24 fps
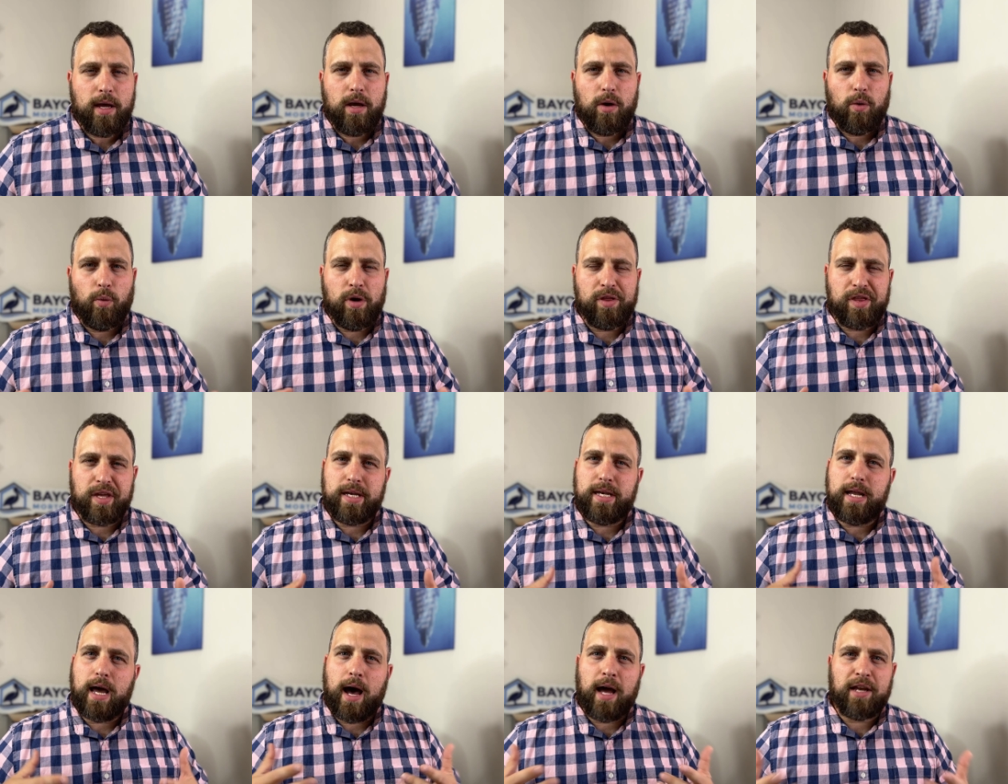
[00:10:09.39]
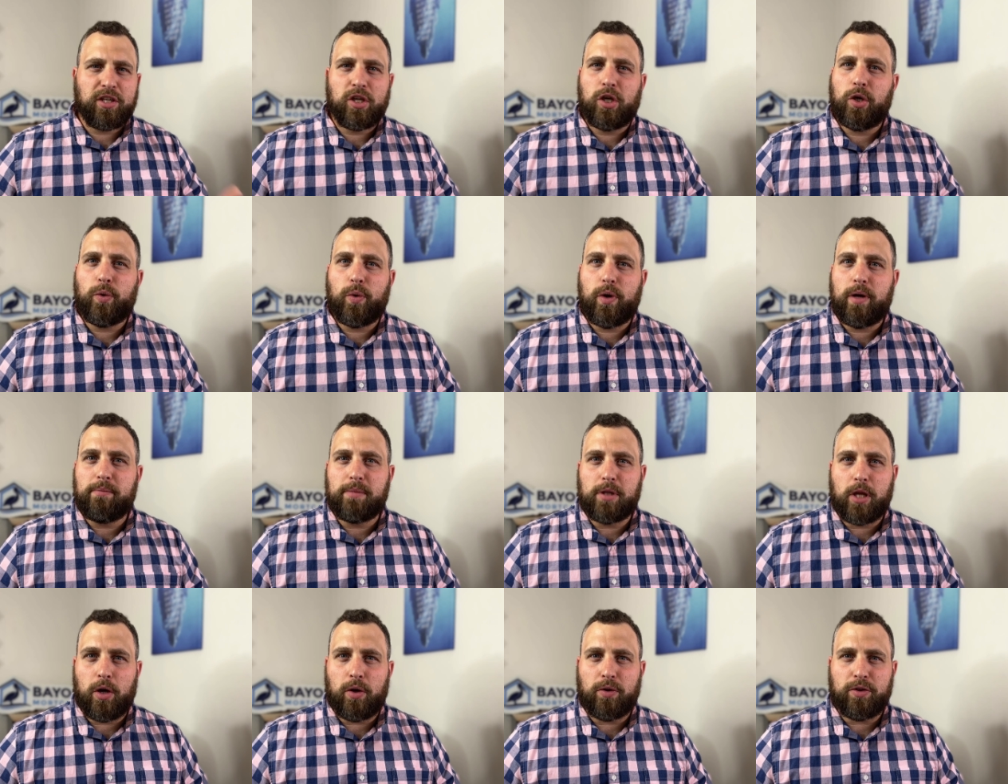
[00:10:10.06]
With a non
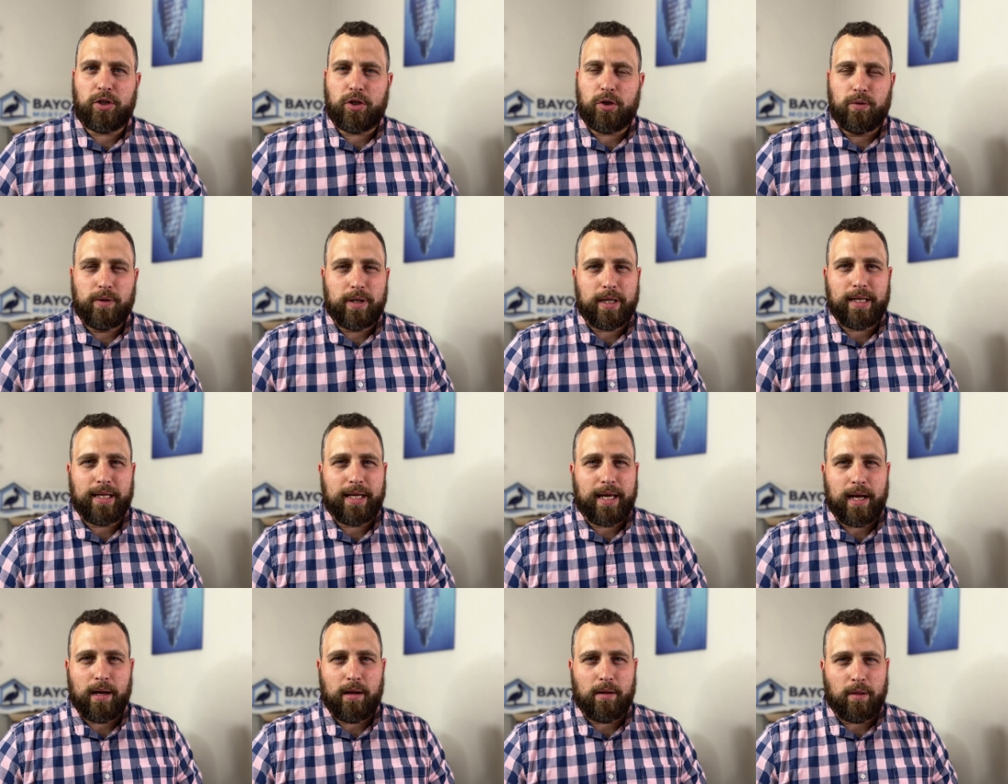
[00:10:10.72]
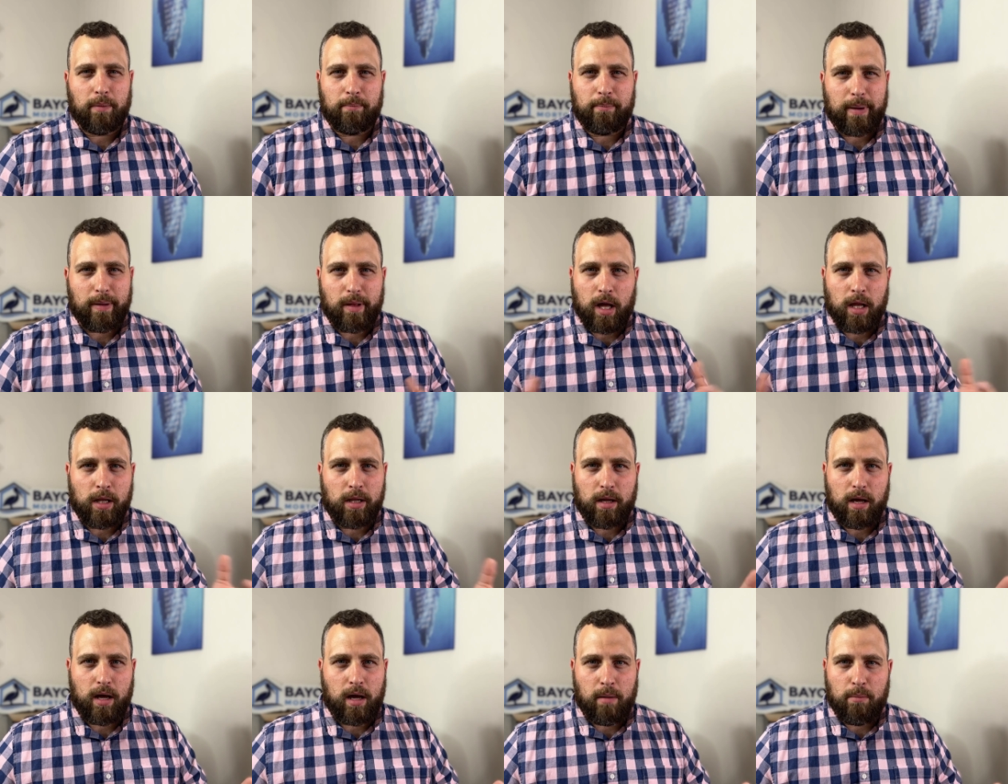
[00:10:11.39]
QM loan, you can get a,
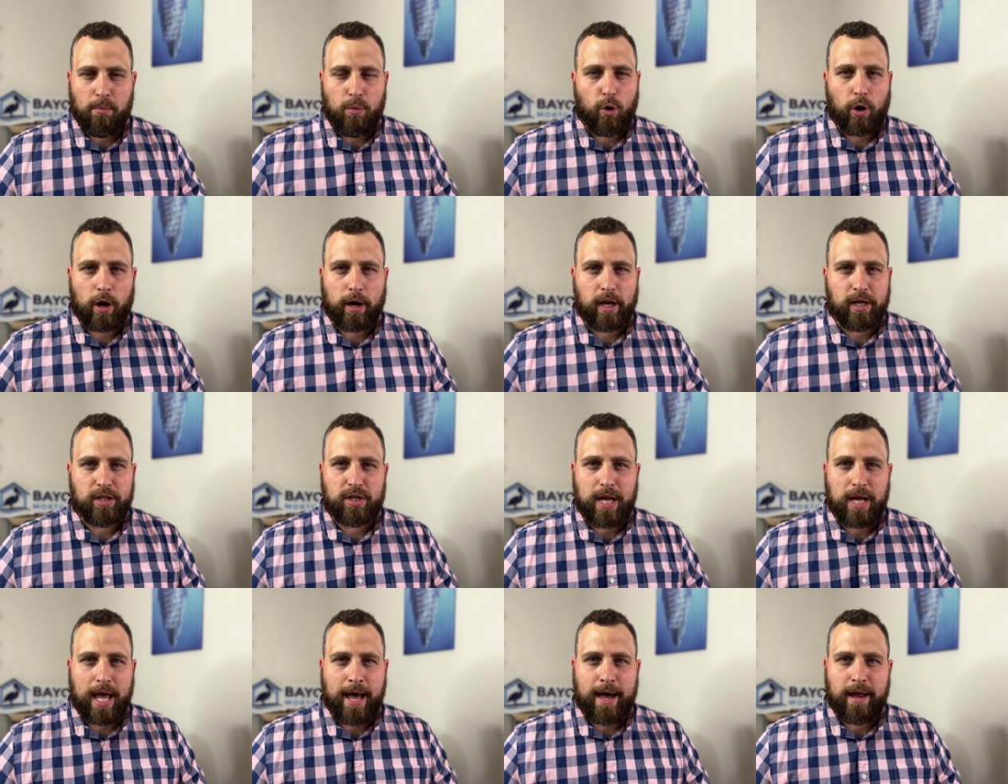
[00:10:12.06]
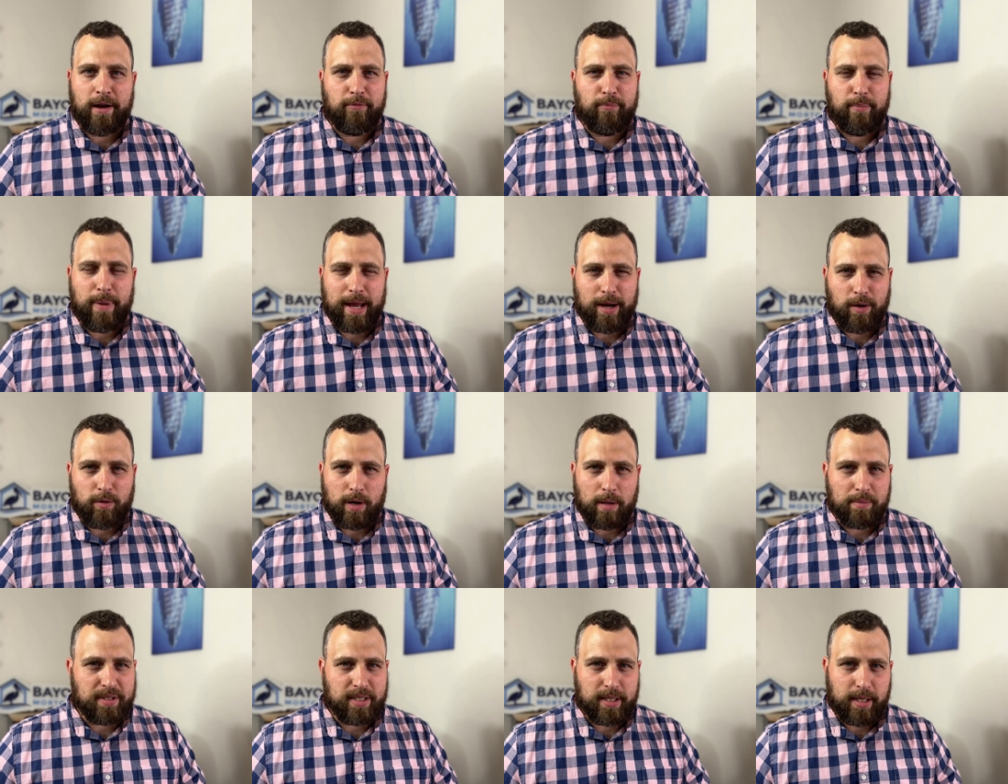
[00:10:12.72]
a, a mortgage out of
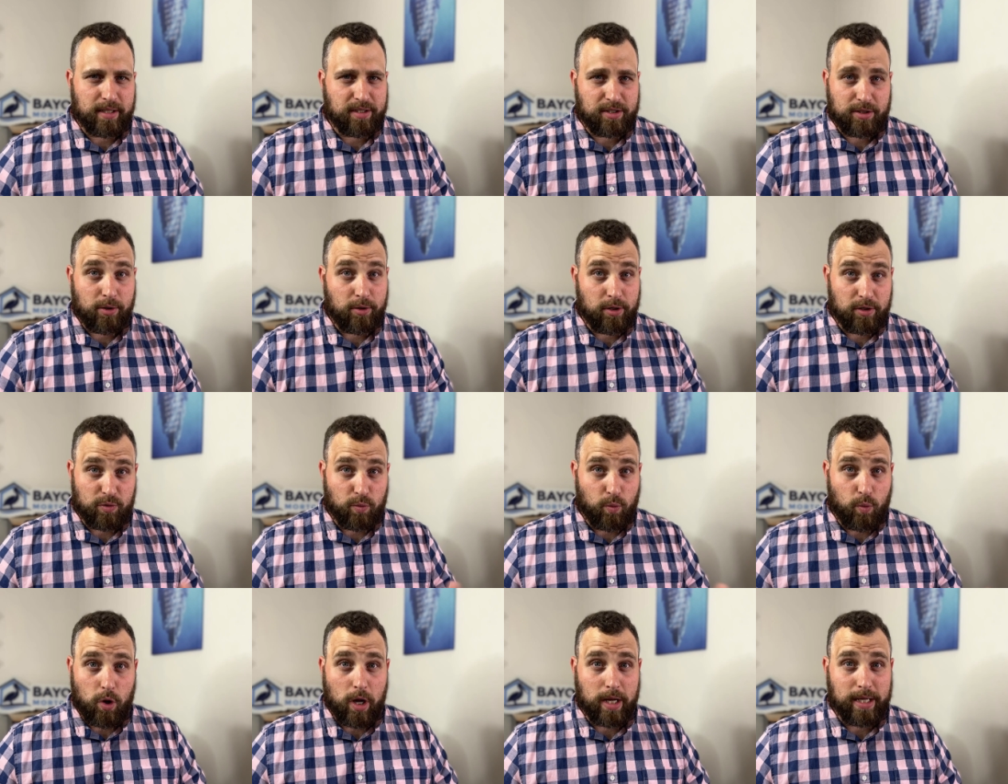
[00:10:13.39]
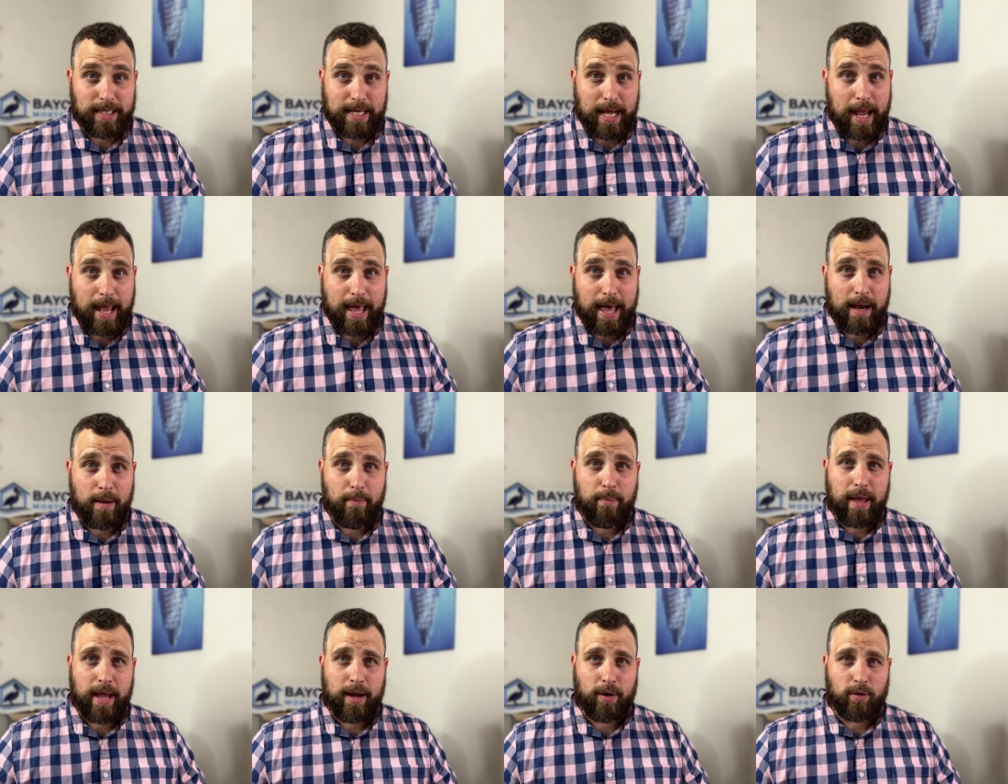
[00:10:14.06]
bankruptcy as soon as one day out
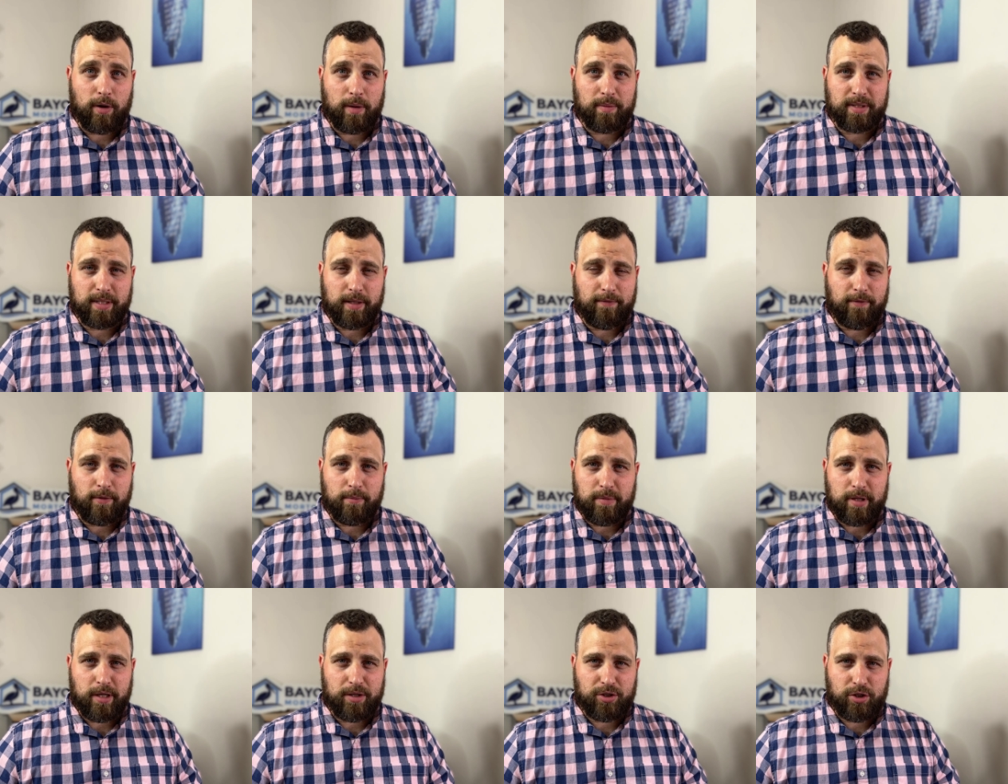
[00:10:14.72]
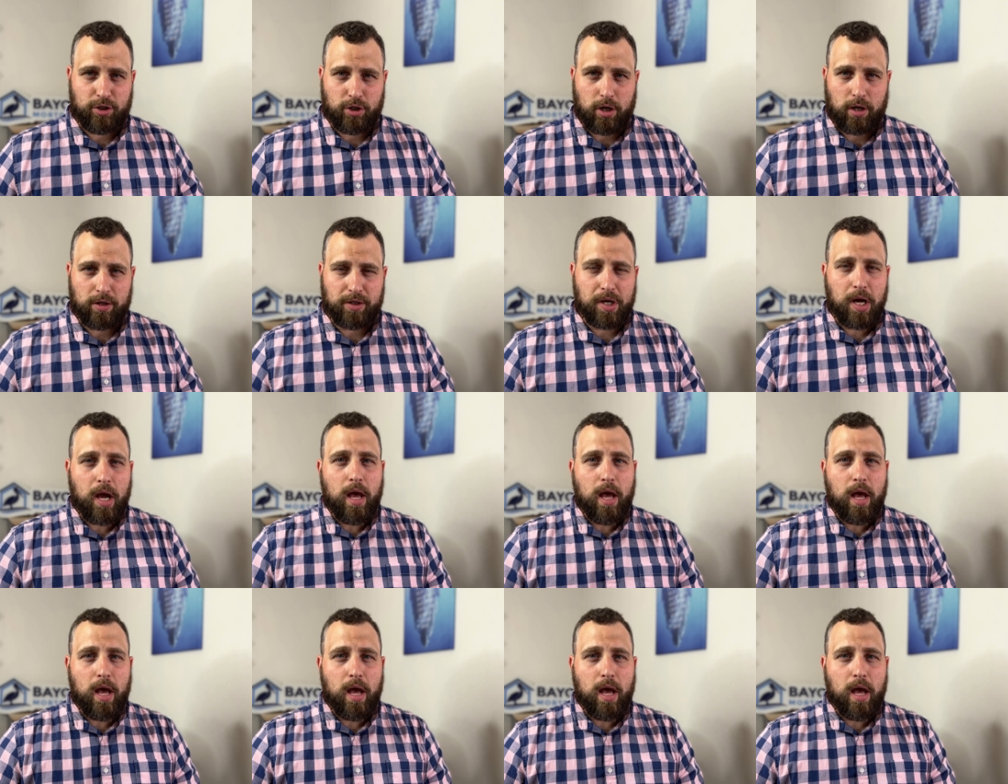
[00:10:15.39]
of bankruptcy from discharge.